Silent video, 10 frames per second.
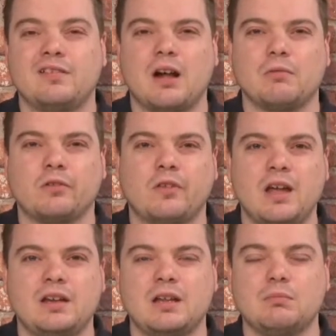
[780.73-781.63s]
shall we
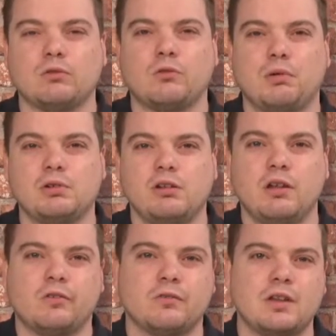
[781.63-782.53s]
say, the multiple
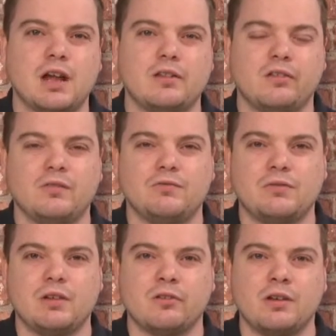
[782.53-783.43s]
units of the
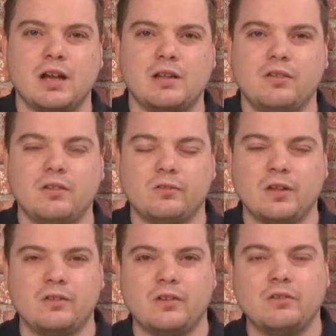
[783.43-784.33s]
1950s and
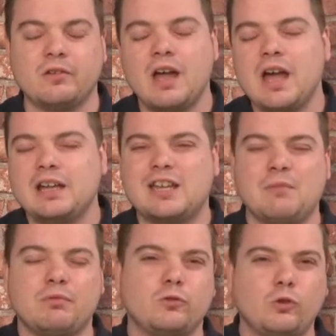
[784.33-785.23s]
1960s,
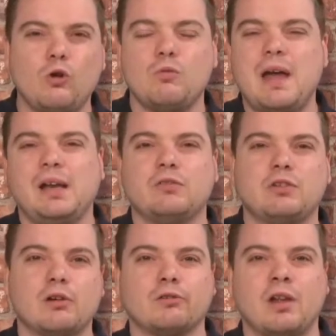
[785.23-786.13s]
kept so many of
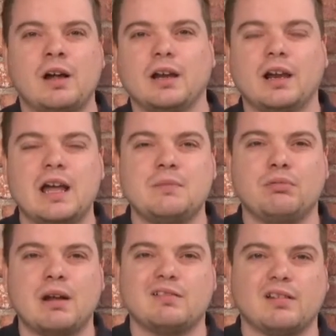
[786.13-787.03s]
those lightly laid
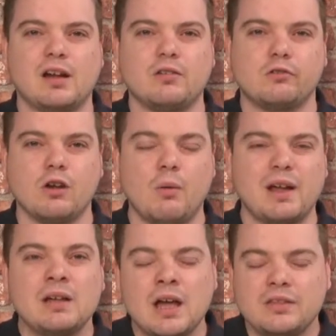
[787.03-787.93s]
branch lines
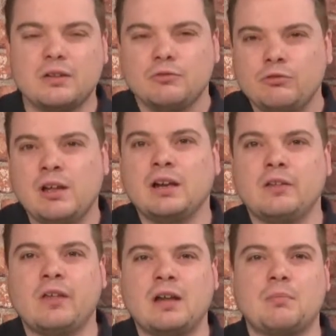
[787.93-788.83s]
going. They really
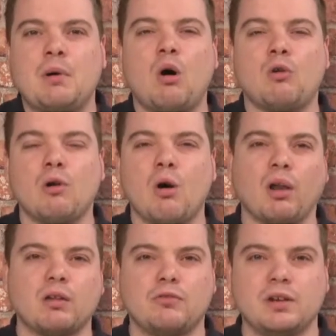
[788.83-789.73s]
set the ball
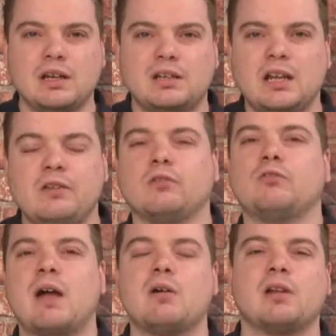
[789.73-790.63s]
rolling for the
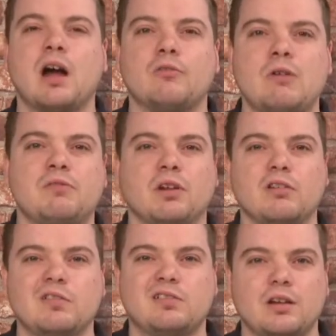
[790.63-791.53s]
diesel railcar
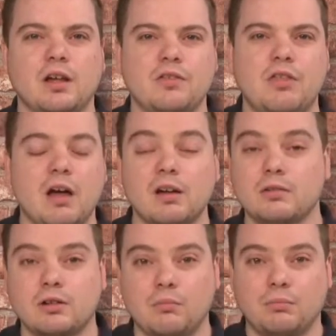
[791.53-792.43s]
revolution that
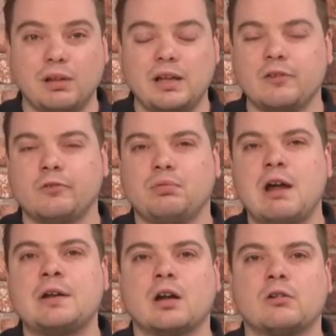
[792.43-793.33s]
completely
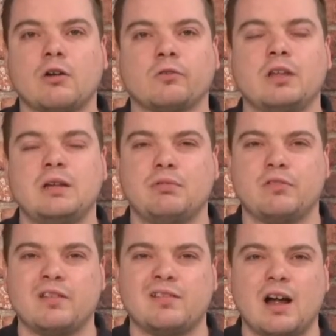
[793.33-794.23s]
spread across the
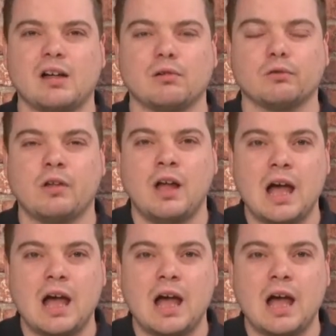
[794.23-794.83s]
British Isles